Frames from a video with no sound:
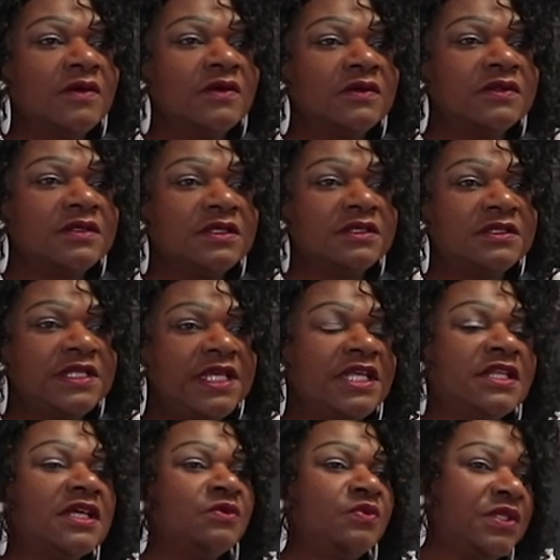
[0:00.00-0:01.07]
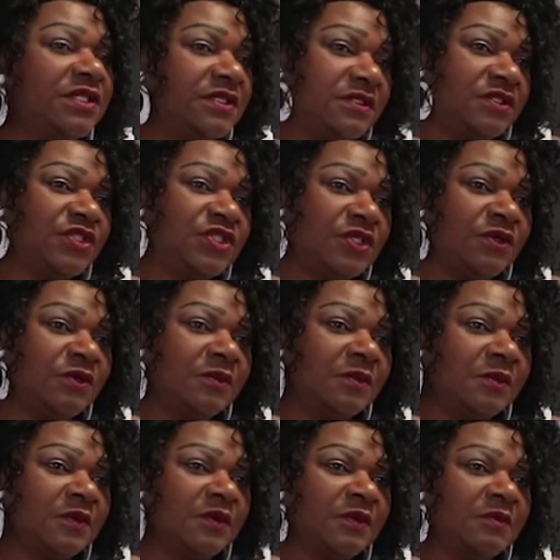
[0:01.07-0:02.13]
on the day that we did the show,
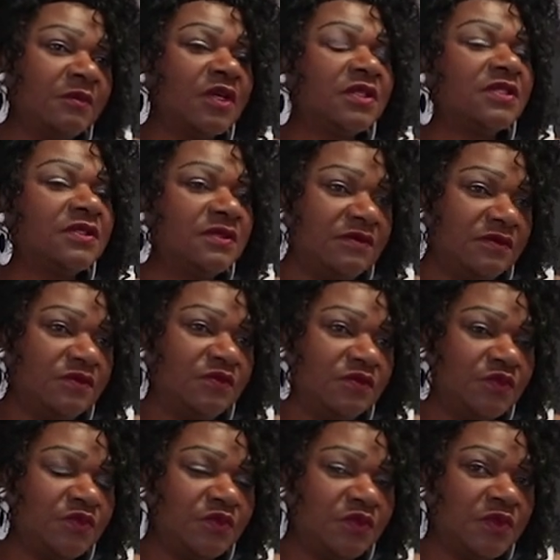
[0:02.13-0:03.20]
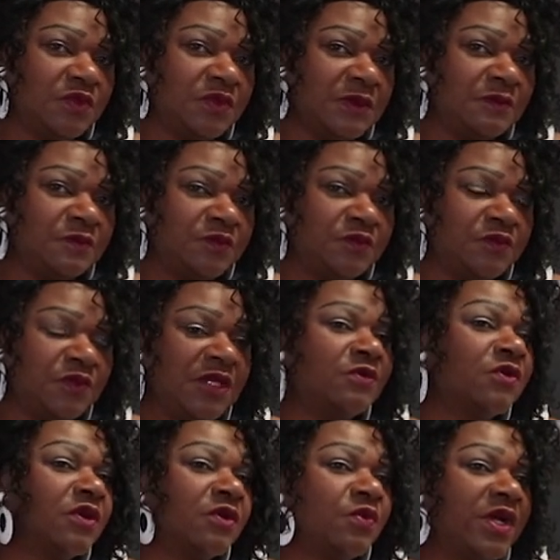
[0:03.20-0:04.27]
but they
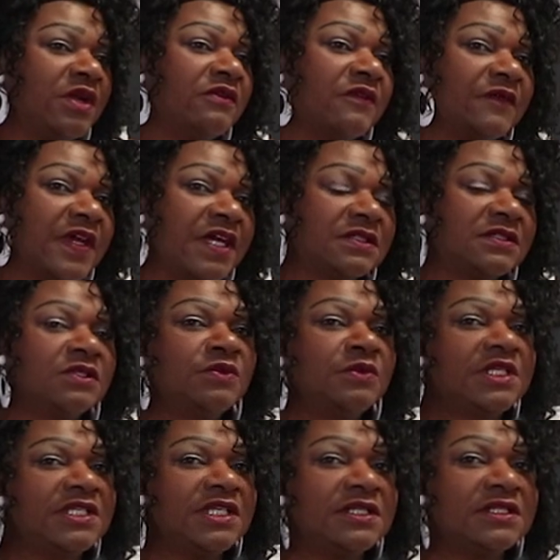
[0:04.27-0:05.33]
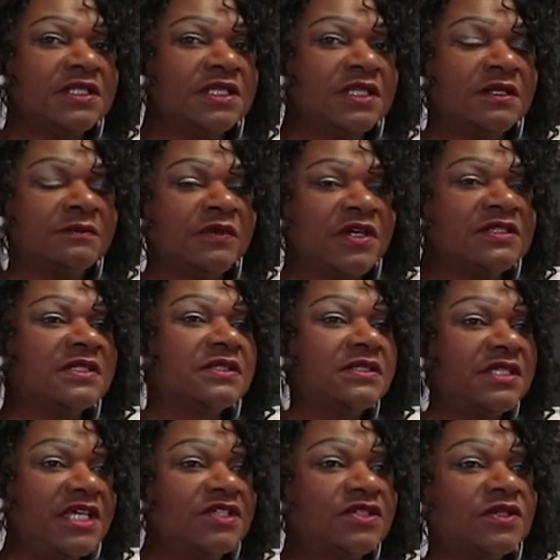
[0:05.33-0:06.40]
were aware of that. So we did the
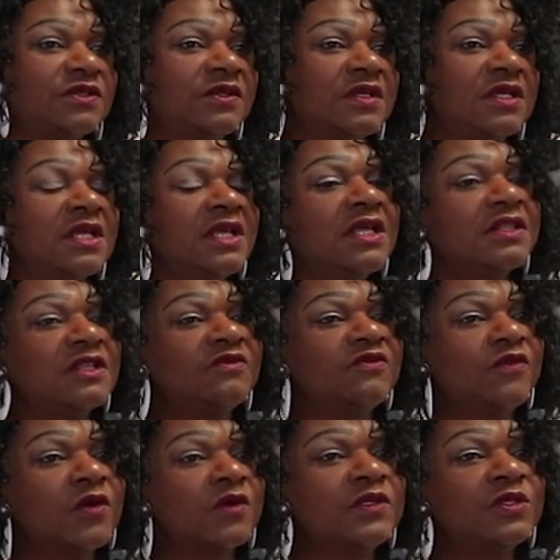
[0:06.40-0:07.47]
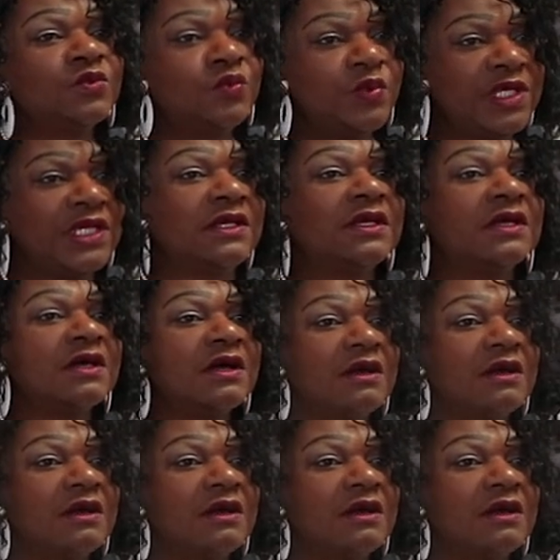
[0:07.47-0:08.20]
presentation the following week